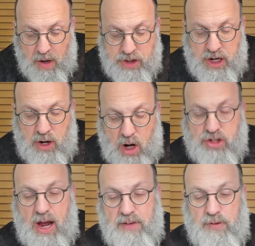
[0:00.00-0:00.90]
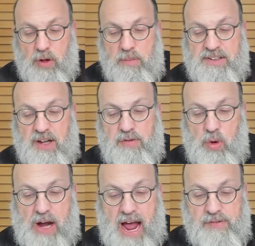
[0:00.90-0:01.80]
Sheyashav Ulubasov
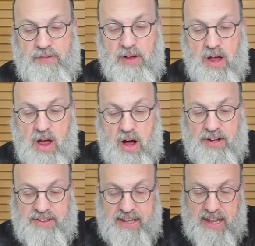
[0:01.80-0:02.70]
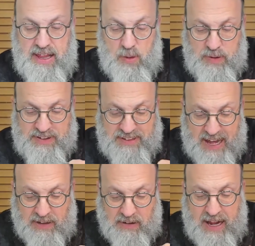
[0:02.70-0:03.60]
Hukaf, a city that was
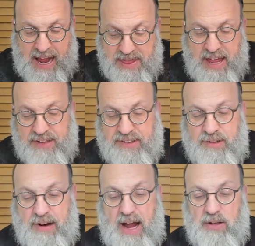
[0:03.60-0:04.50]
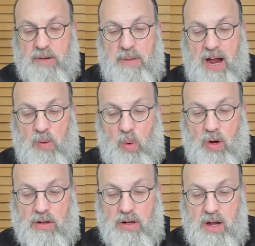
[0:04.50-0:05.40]
settled and then surrounded by a
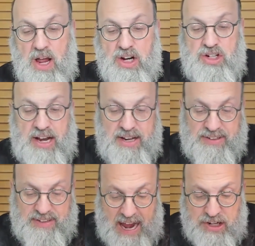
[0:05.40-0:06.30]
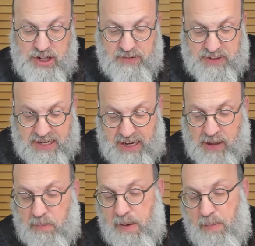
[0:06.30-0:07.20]
wall. Shenisyashev
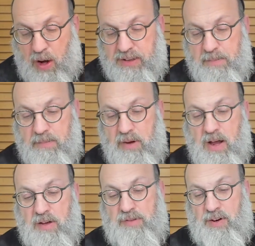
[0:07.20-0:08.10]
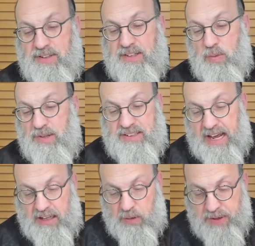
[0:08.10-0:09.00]
Tchila Bibotim, first it was
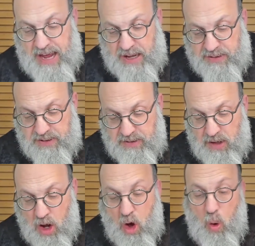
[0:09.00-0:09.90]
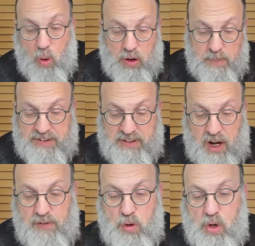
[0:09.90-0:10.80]
settled with houses.
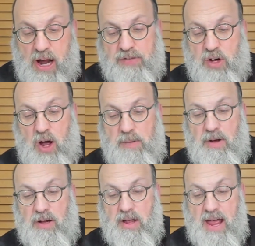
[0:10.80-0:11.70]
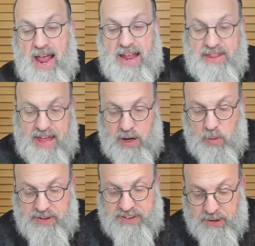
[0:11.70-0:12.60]
Ulubasov Hukaf Choma, and then
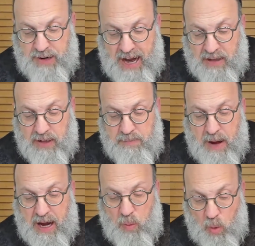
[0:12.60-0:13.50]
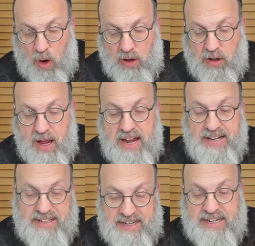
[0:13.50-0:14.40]
it was surrounded by a wall.
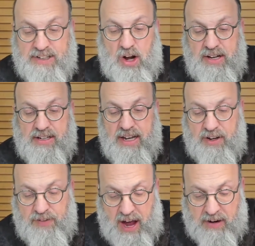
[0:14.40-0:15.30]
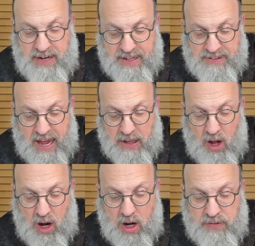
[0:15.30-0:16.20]
Nidoin Kikvar, it has the
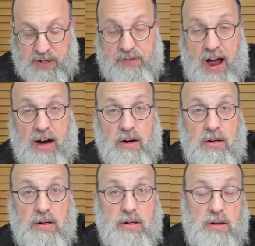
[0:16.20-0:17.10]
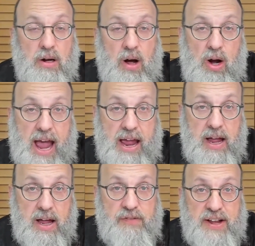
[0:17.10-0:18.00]
halacha of a kvar.
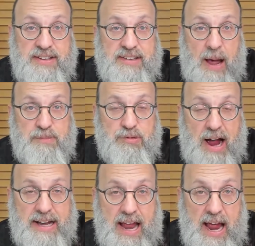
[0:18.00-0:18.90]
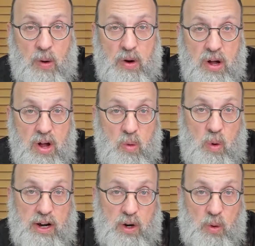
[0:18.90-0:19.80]
Okay, if I stopped right now,
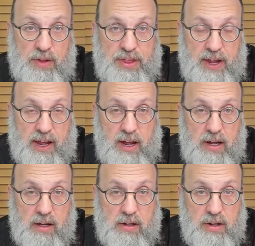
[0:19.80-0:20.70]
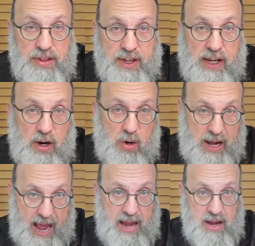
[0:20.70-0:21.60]
what are you all thinking? You're thinking,
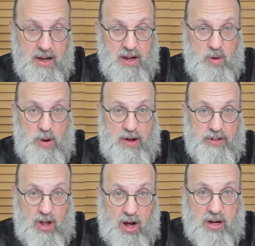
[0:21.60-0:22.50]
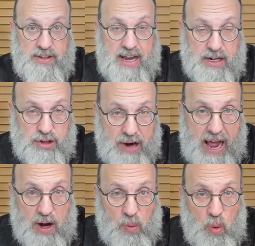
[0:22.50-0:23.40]
okay, we have a lochad that a
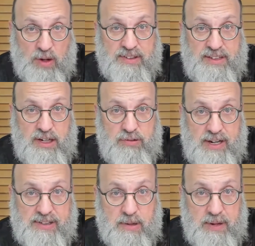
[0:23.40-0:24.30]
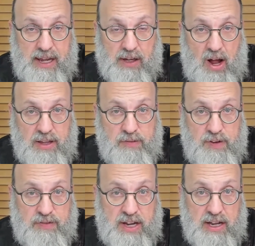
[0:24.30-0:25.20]
crack, a walled city, reads the Megillah on the
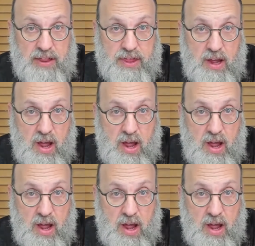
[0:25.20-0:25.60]
15th.